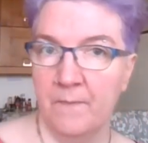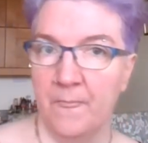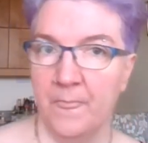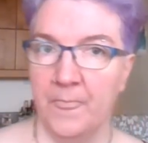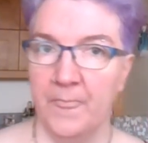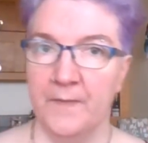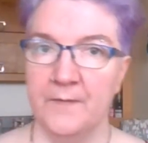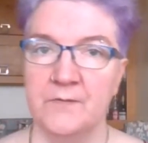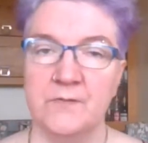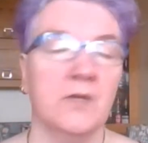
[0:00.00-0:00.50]

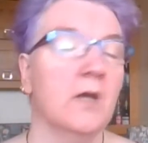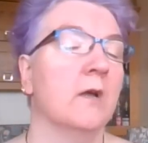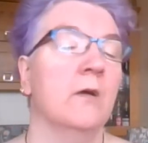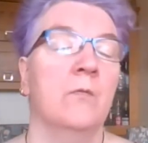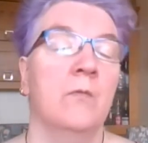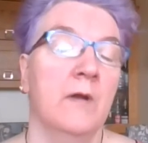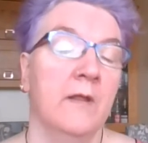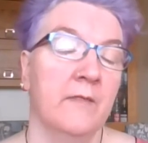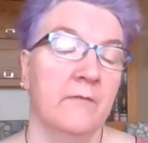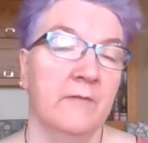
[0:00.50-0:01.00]
So one
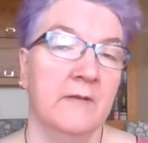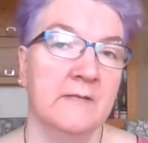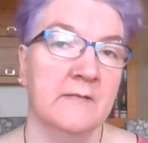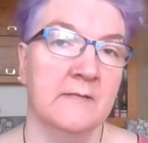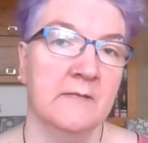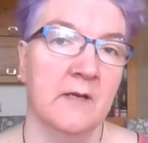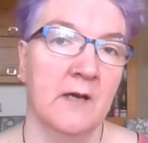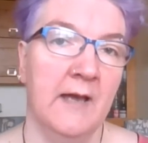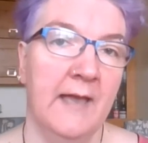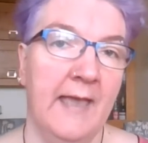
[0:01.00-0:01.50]
of the reasons
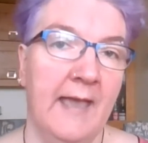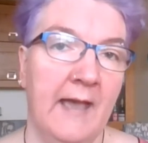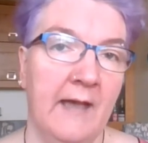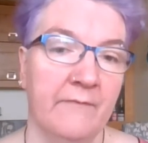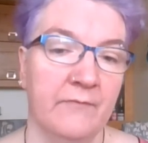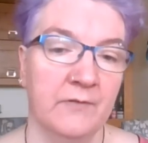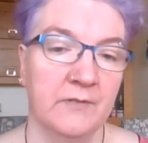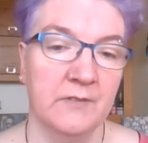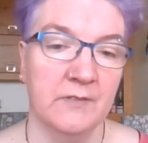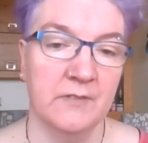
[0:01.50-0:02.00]
that I
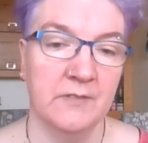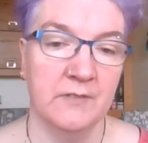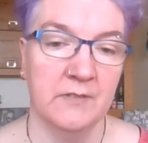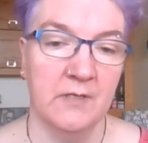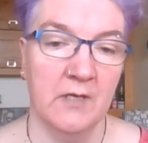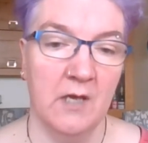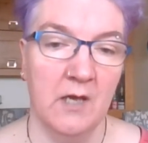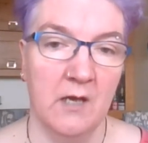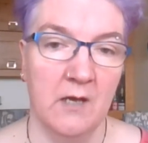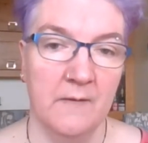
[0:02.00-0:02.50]
haven't
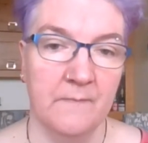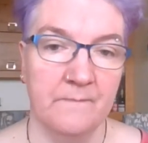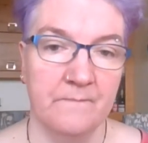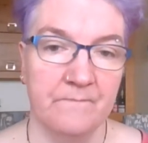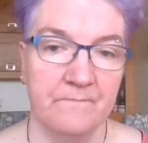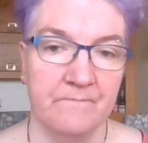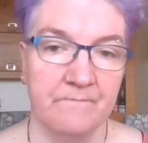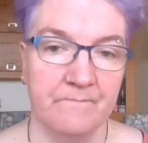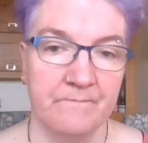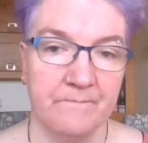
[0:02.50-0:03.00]

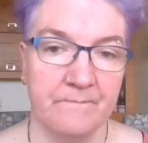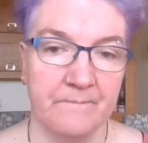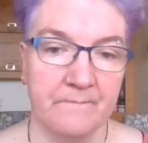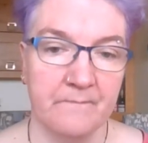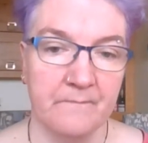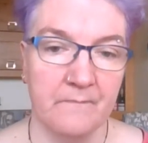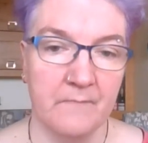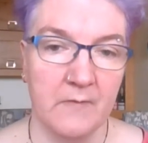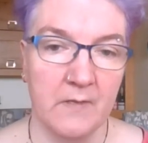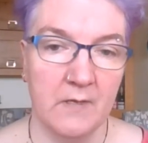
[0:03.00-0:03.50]

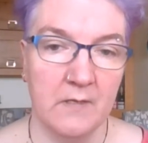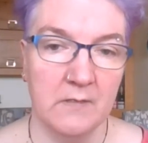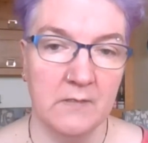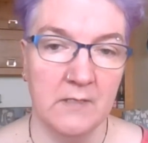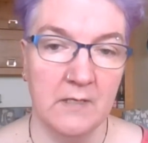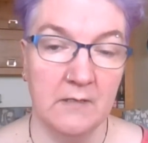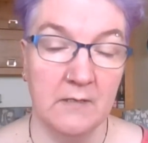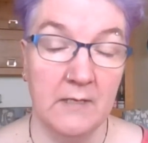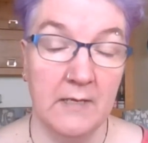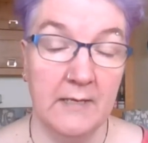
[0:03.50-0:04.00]

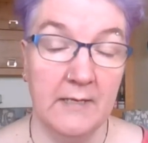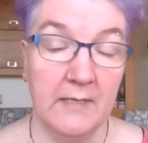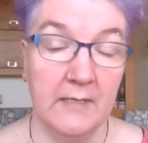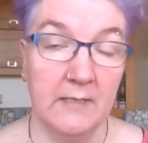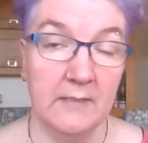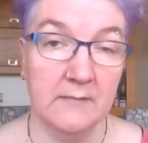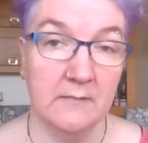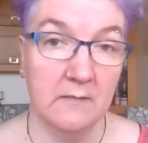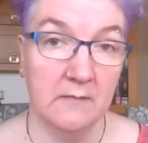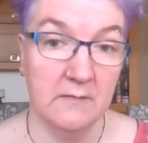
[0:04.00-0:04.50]
started any
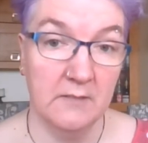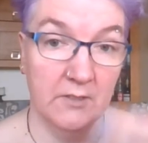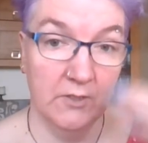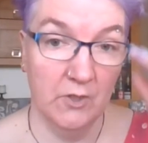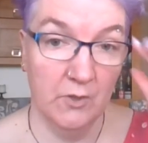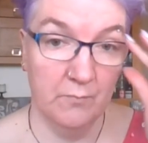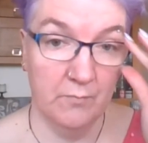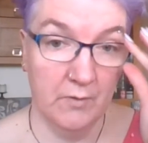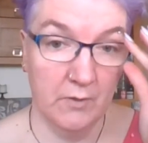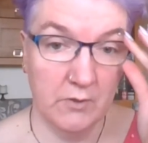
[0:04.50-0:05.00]
new
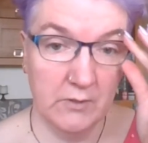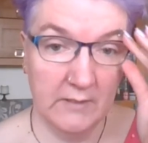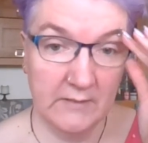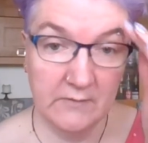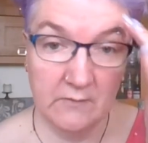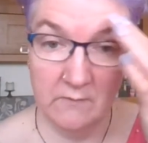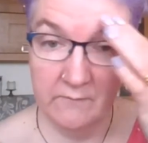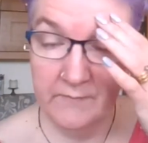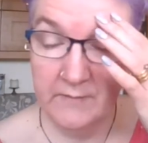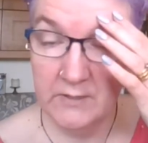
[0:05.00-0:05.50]
projects or
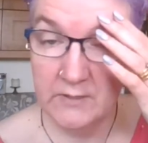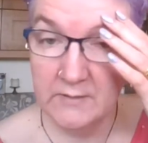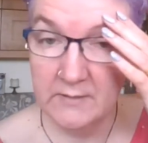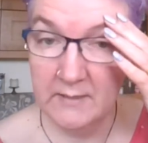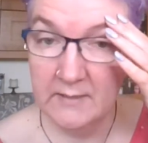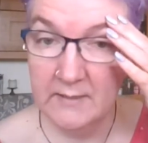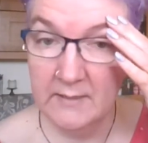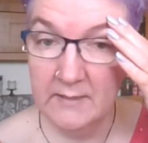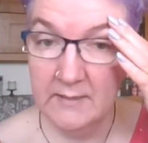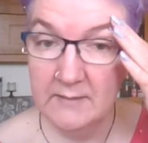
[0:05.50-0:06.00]
finished
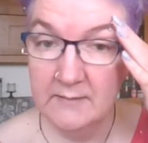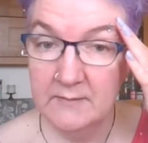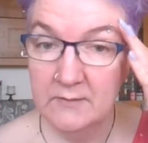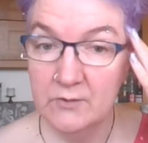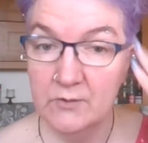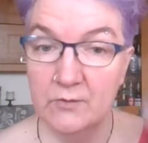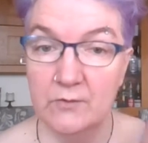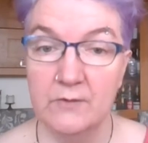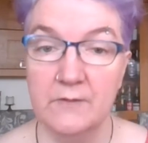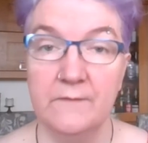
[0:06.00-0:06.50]
anything is the
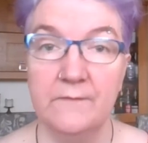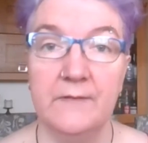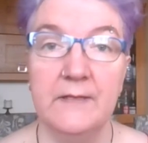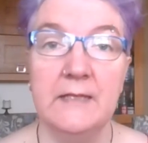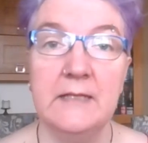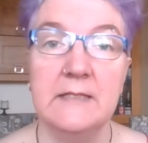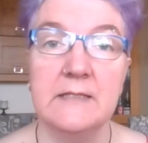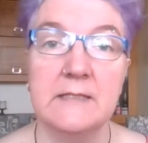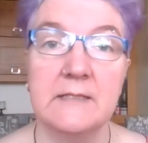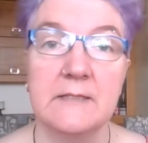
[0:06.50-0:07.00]
Tour de
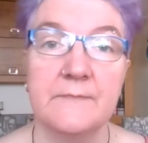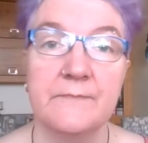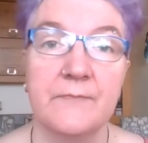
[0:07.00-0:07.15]
Fleece.